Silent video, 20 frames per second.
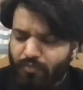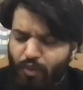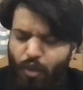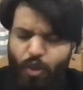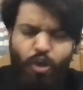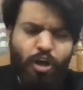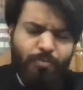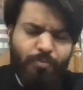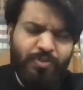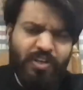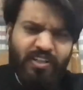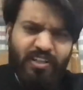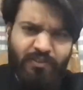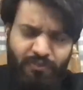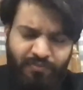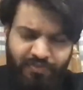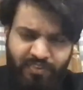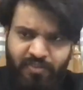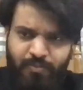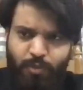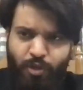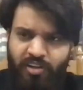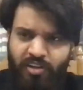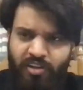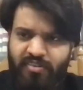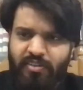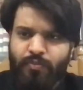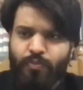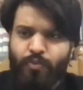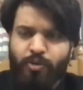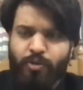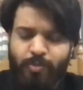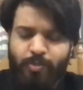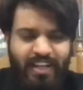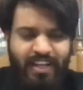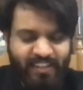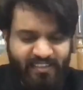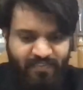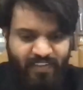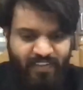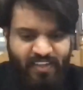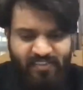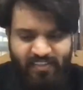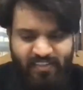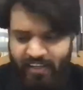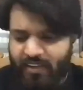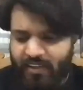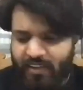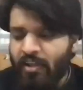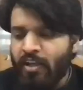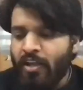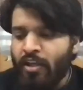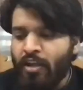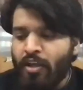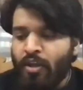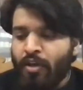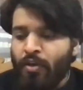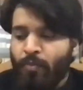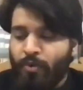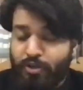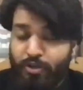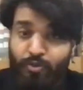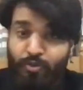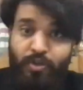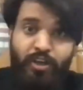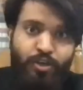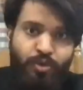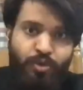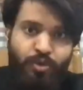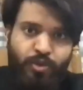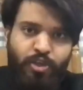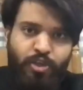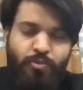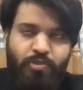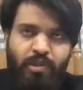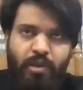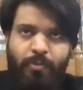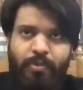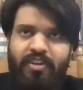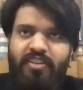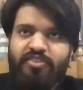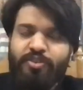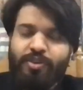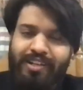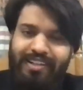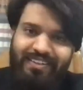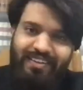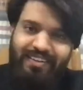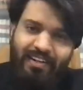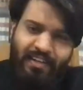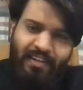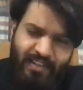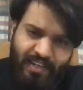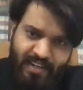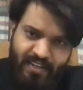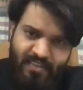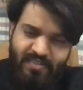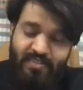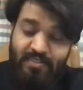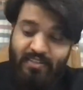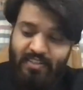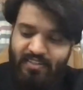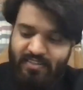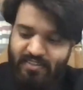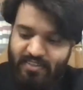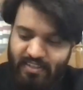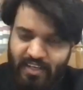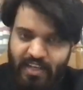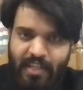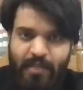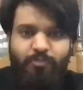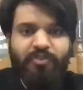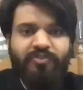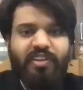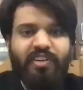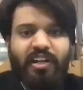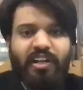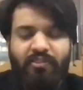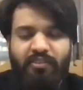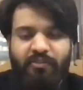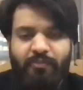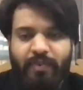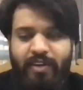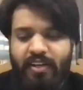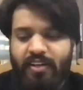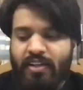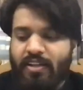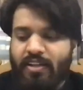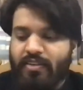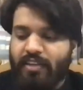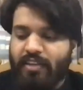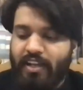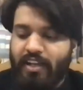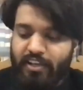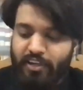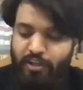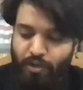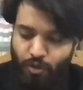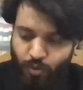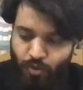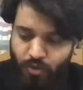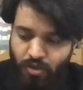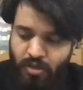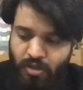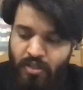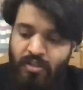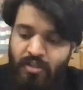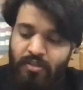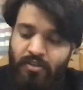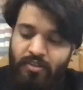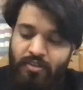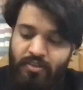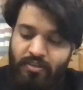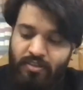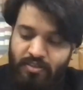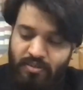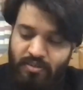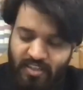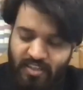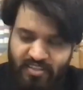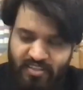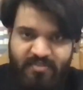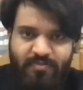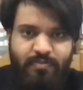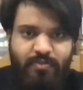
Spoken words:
objective of this policy would be XYZ, what you can do in your paper is you can contest this claim of the government that no, This